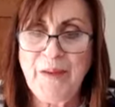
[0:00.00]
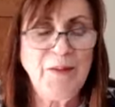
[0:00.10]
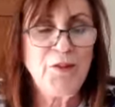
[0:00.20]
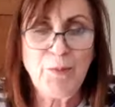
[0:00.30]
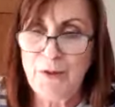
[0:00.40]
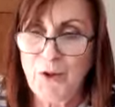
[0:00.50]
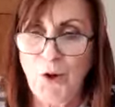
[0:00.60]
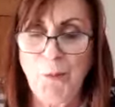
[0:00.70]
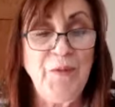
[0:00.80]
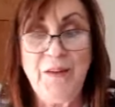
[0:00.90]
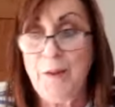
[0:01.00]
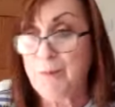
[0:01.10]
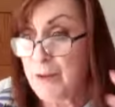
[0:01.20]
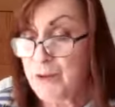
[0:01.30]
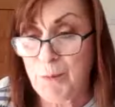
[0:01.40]
just want a job, and
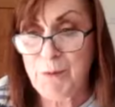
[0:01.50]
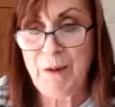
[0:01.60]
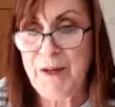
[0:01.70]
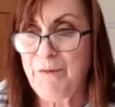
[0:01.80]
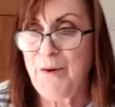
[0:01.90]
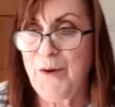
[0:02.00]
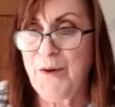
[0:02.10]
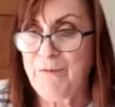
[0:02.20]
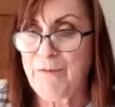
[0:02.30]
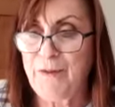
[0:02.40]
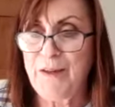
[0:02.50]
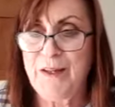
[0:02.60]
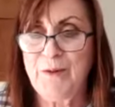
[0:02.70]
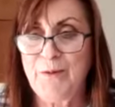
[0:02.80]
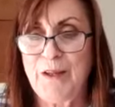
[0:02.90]
then the job's paying for everything
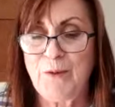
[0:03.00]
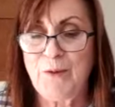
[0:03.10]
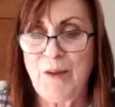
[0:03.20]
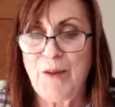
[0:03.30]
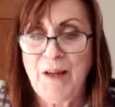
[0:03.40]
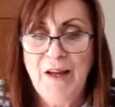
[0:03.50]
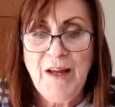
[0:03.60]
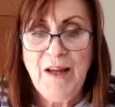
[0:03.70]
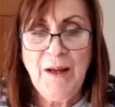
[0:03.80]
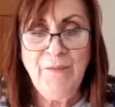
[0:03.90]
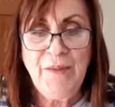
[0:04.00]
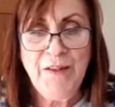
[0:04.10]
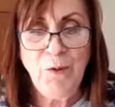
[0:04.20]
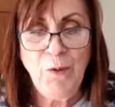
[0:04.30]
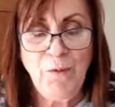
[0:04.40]
and all that sort of thing, and
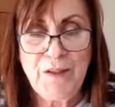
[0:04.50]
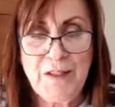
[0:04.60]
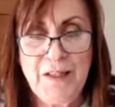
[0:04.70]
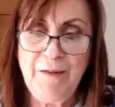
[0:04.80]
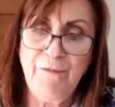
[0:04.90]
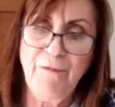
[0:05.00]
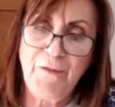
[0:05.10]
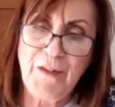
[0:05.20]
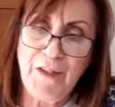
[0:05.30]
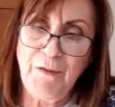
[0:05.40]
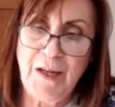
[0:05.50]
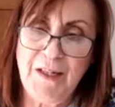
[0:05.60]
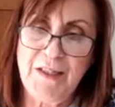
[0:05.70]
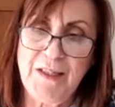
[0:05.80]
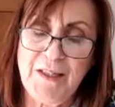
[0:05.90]
then you obviously then
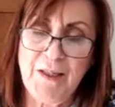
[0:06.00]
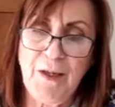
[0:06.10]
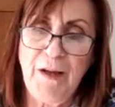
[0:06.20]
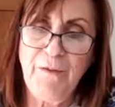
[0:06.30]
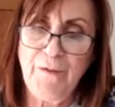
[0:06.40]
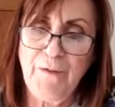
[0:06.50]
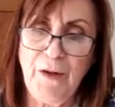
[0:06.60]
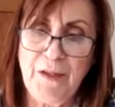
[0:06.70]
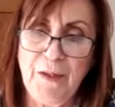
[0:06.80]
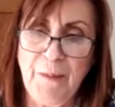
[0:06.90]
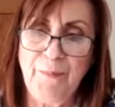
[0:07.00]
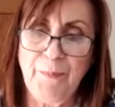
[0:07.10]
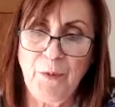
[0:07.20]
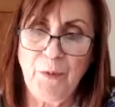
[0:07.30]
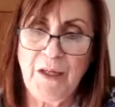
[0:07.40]
deviated to have like a
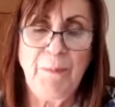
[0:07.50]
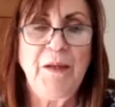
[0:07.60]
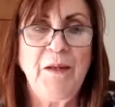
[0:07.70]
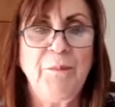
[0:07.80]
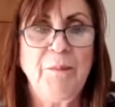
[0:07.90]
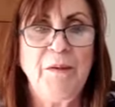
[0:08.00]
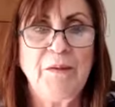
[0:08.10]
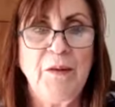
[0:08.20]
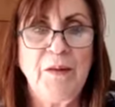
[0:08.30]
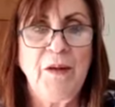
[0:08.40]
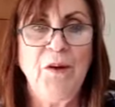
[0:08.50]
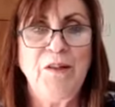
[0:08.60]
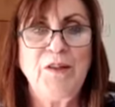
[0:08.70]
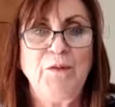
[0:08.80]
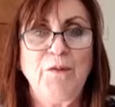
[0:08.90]
bookkeeping, a
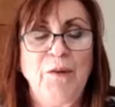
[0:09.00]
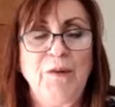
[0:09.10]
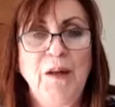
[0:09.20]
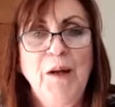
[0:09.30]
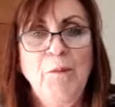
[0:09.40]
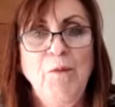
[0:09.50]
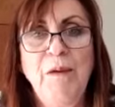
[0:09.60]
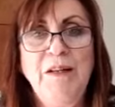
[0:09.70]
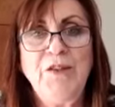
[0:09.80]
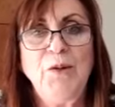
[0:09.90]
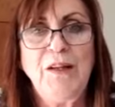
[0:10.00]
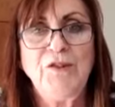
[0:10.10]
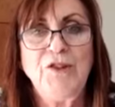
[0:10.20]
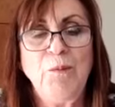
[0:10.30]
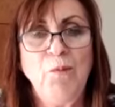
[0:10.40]
clients of your own, what made you
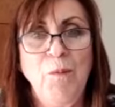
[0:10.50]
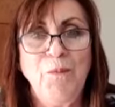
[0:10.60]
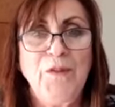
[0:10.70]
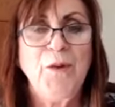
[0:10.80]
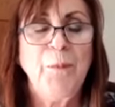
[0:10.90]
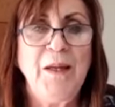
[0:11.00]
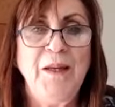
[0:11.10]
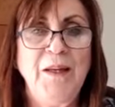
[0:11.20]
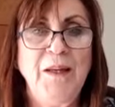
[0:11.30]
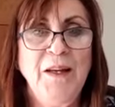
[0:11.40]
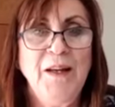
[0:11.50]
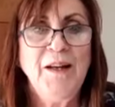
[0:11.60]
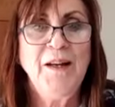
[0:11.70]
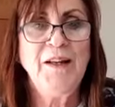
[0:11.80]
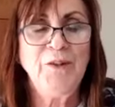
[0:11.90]
actually want to be
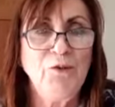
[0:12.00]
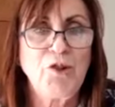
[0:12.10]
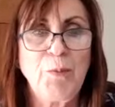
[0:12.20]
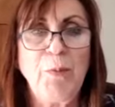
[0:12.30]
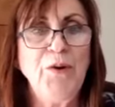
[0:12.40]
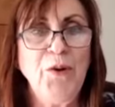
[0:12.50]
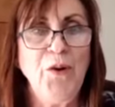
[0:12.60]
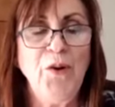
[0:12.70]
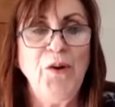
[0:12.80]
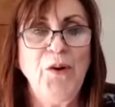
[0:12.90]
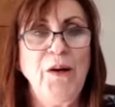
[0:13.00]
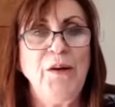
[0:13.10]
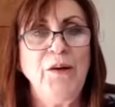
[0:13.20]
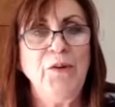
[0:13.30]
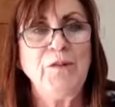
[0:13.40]
an entrepreneur?
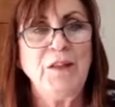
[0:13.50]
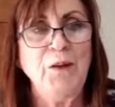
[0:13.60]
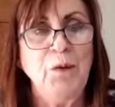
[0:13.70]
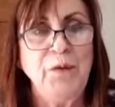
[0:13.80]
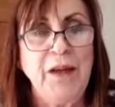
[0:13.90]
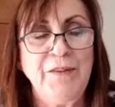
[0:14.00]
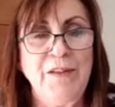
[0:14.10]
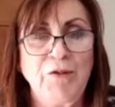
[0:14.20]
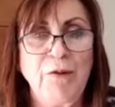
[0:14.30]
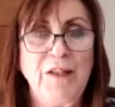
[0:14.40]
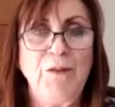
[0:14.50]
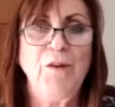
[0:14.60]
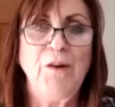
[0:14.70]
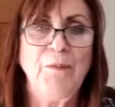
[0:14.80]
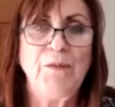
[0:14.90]
Obviously you had this creative
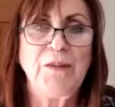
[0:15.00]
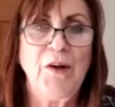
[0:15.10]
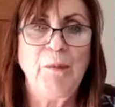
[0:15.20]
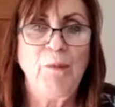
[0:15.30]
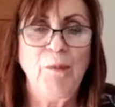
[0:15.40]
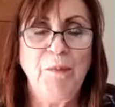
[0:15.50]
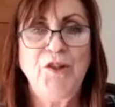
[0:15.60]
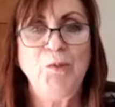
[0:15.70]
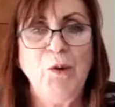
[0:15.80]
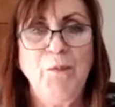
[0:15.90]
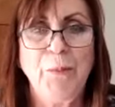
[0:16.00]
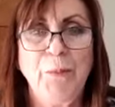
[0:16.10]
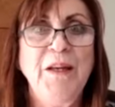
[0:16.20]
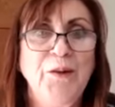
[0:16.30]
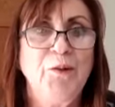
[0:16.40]
side, but what made you want to
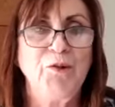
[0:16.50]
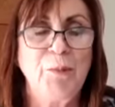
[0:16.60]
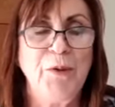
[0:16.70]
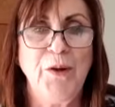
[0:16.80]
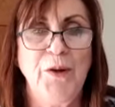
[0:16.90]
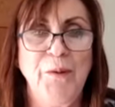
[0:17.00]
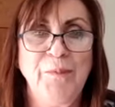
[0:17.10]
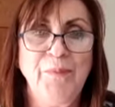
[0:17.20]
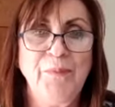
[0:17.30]
be an entrepreneur?